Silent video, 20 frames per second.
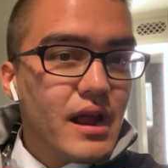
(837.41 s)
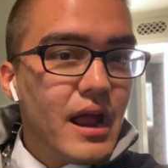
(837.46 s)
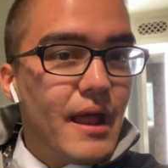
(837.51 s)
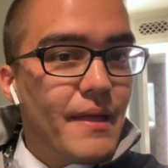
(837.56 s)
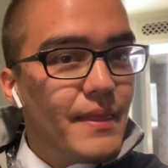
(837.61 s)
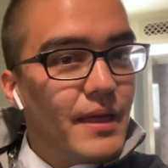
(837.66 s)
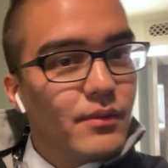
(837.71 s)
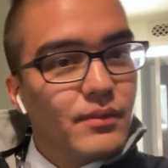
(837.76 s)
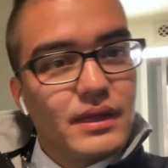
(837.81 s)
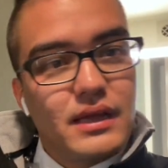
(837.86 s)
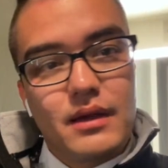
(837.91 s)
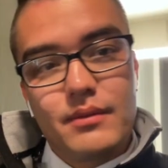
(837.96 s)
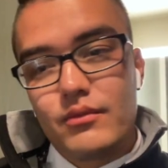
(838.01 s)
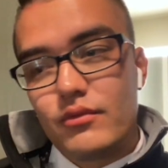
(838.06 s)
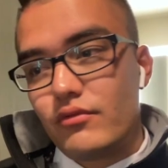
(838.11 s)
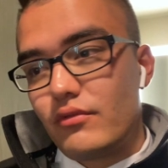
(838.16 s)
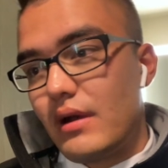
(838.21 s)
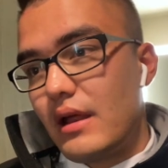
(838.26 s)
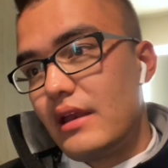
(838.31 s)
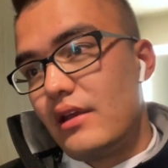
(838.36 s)
and then we come
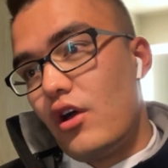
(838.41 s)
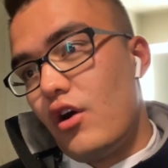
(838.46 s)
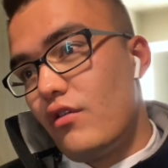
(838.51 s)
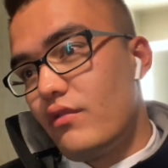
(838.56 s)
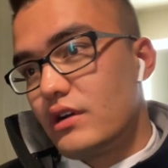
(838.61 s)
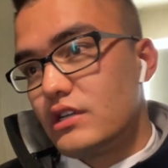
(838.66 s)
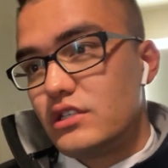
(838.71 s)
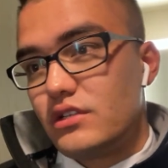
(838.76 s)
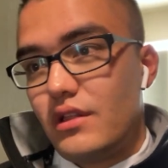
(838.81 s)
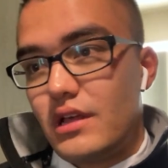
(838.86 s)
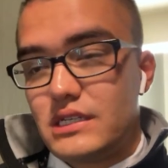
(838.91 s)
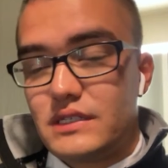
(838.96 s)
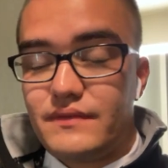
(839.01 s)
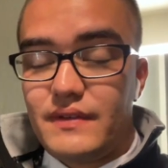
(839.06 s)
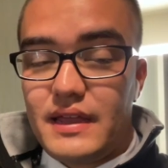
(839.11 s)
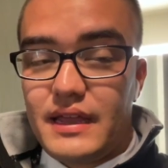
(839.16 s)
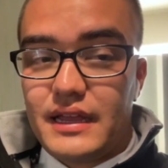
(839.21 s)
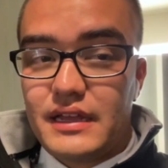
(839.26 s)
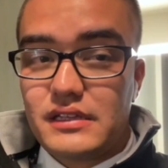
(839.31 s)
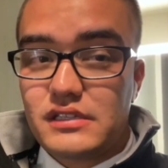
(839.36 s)
right over to Las
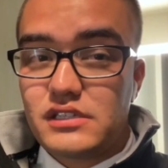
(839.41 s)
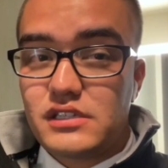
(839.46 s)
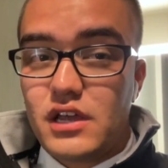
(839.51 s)
Vegas.